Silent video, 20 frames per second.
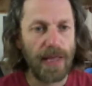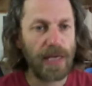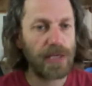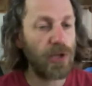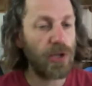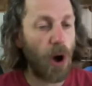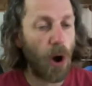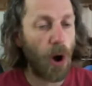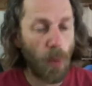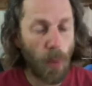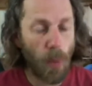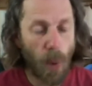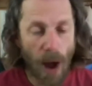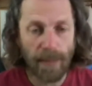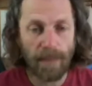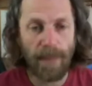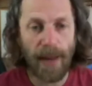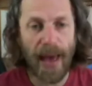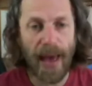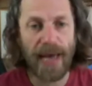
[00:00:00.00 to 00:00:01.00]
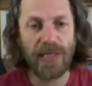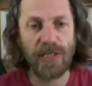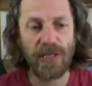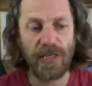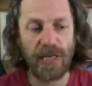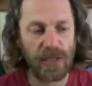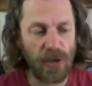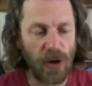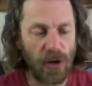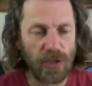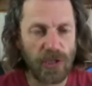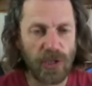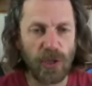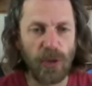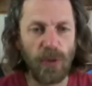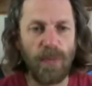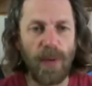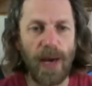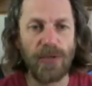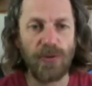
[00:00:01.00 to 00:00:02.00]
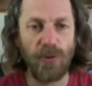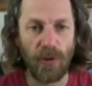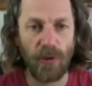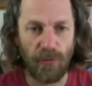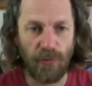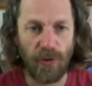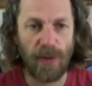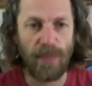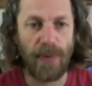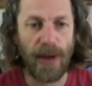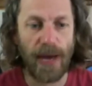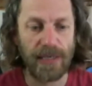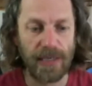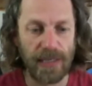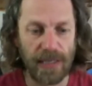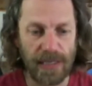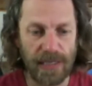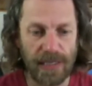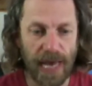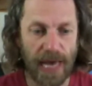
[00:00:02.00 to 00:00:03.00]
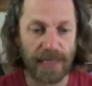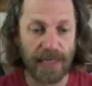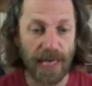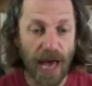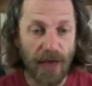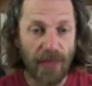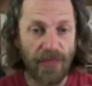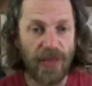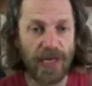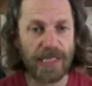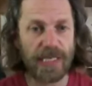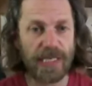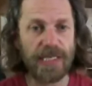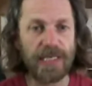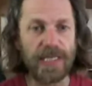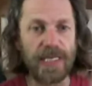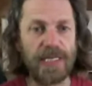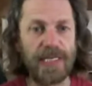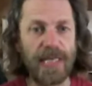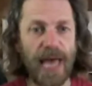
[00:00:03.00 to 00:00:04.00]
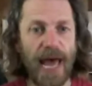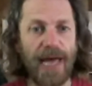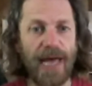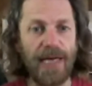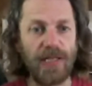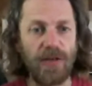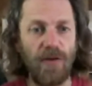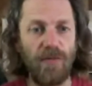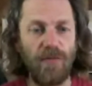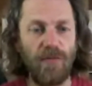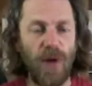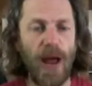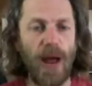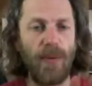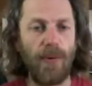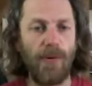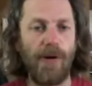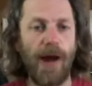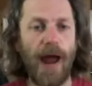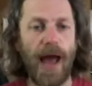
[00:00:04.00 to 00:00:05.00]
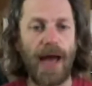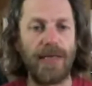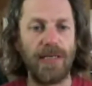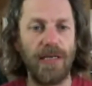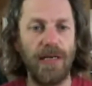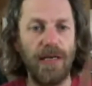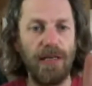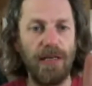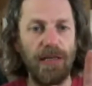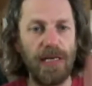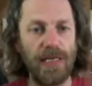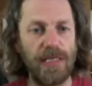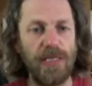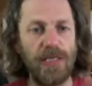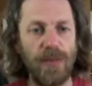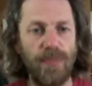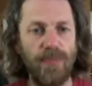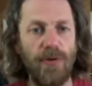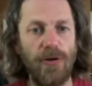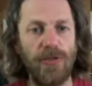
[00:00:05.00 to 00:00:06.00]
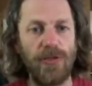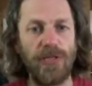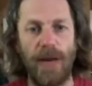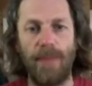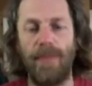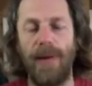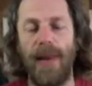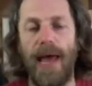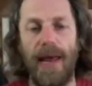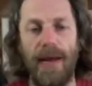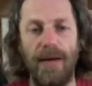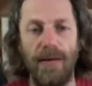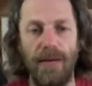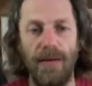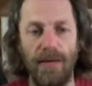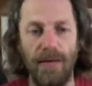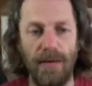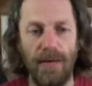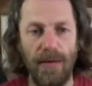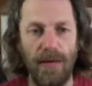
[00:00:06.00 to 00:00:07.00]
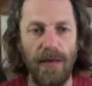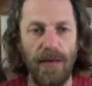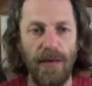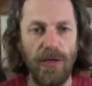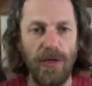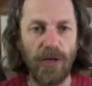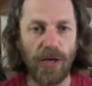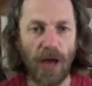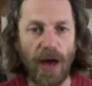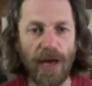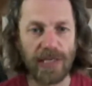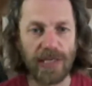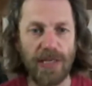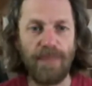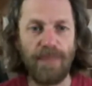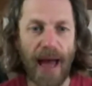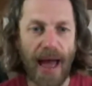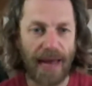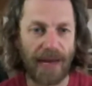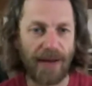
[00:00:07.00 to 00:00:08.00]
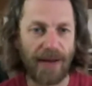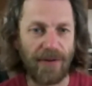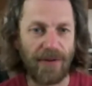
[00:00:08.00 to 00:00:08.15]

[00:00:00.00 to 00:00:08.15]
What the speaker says: There's not a 1-pager, there's not a 2-pager or a 3-pager that says, this is the state of where we're at. This is the project plan. You're going to the bank.